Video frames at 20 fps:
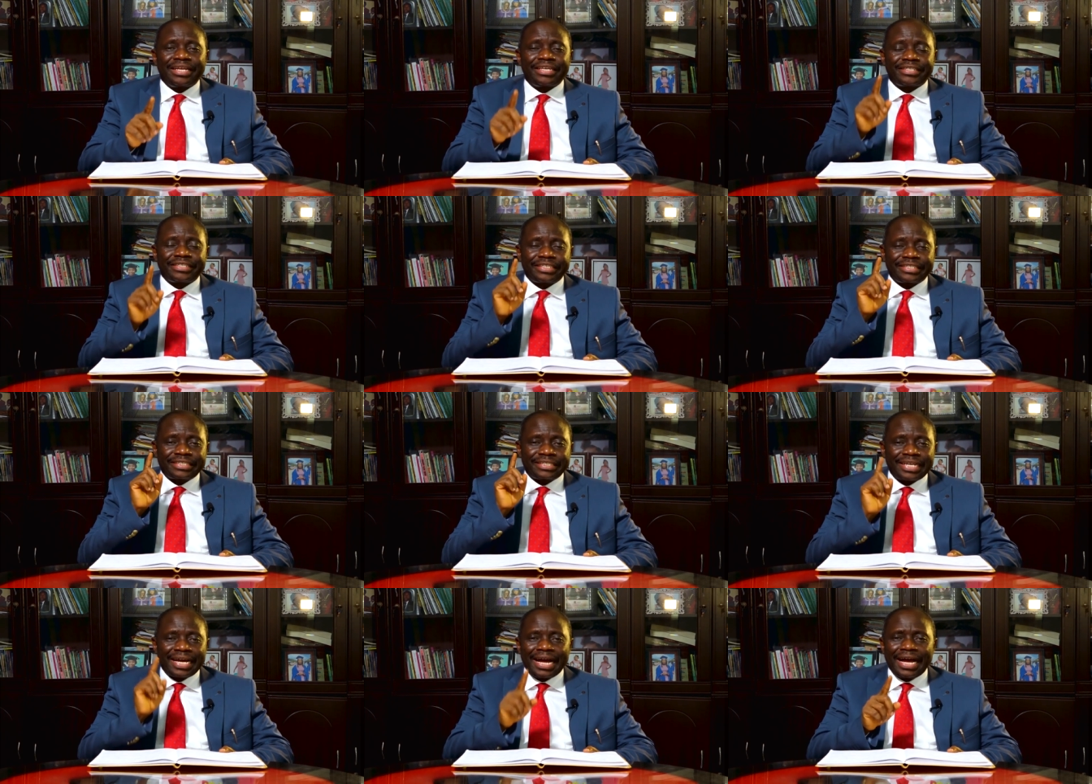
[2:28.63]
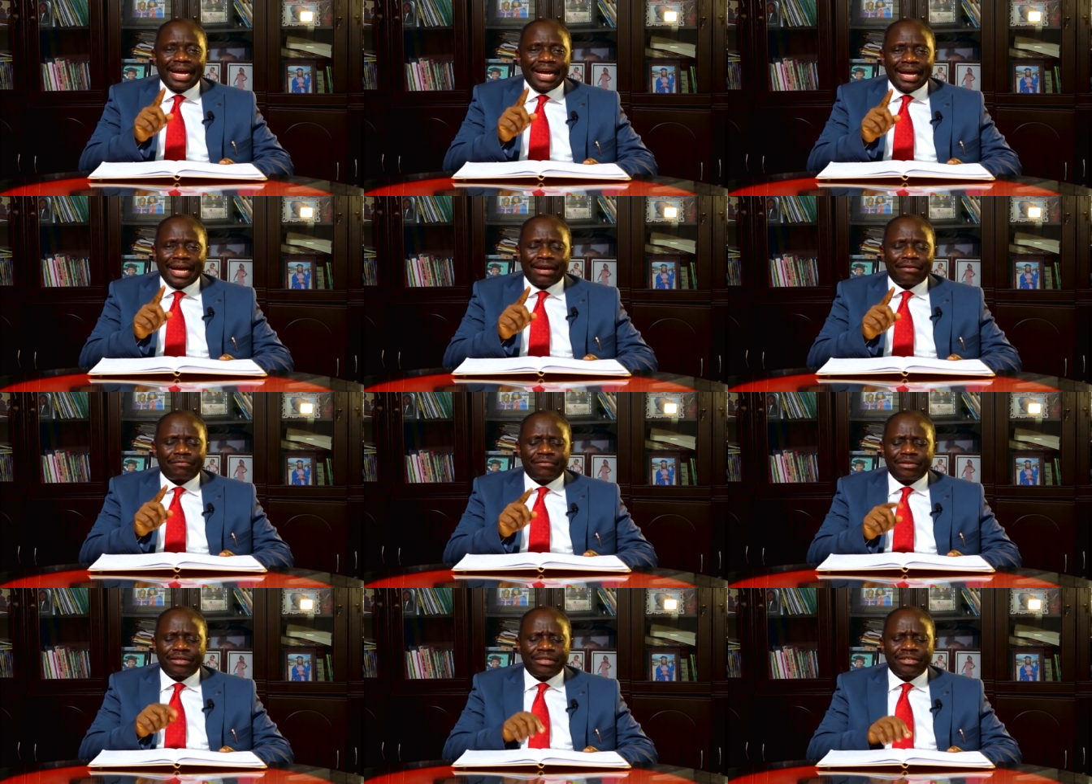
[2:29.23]
his
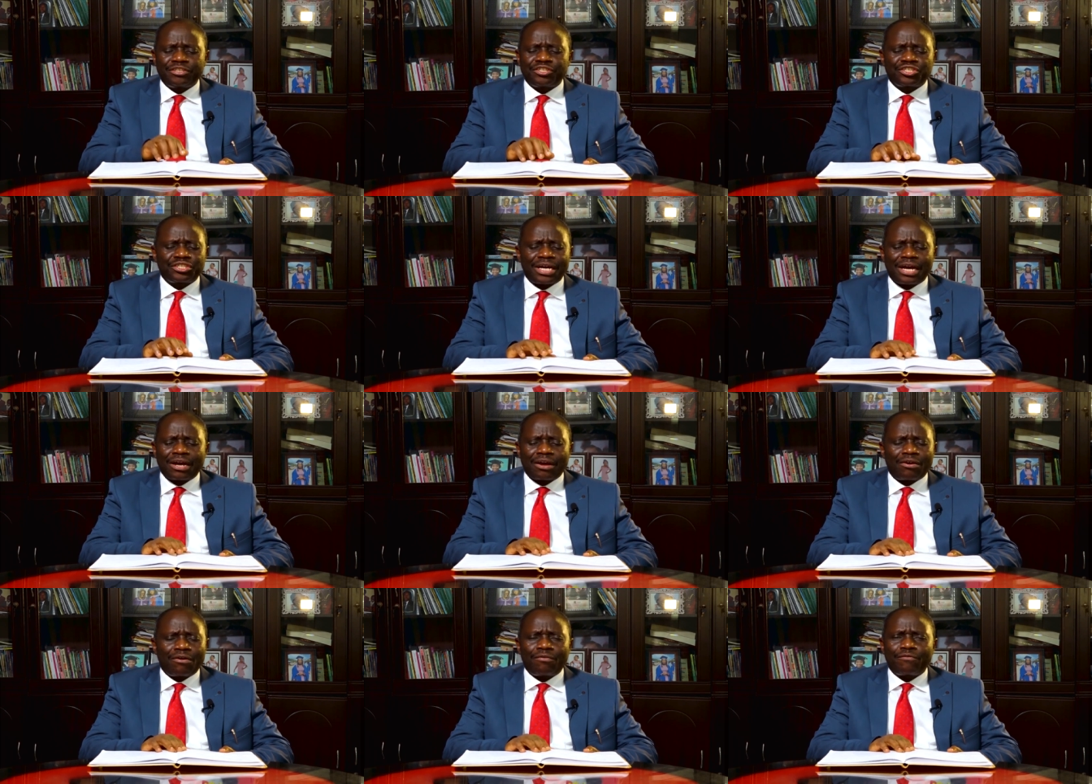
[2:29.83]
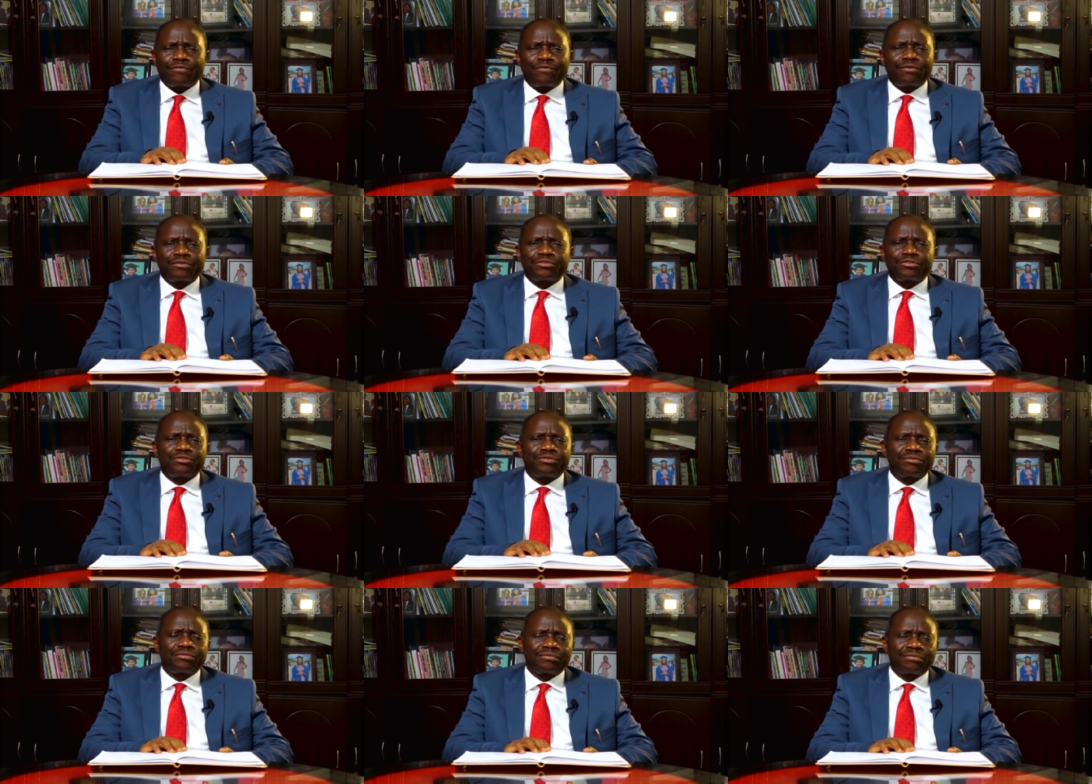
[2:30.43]
staff shall
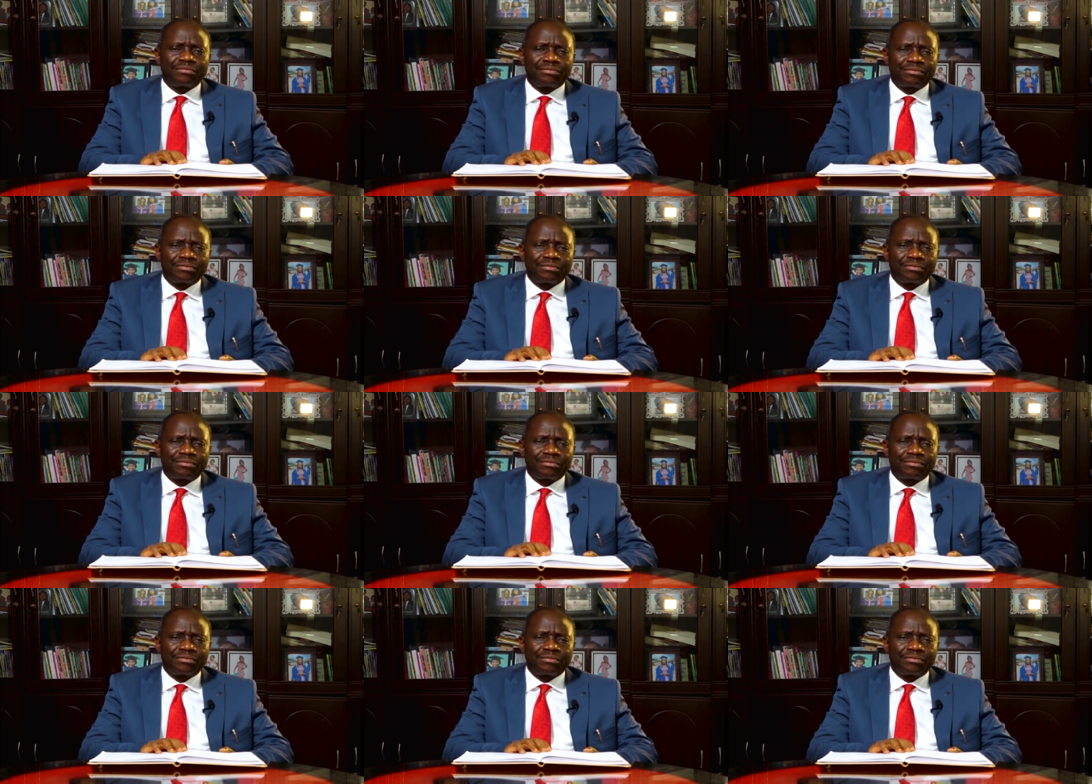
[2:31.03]
comfort you.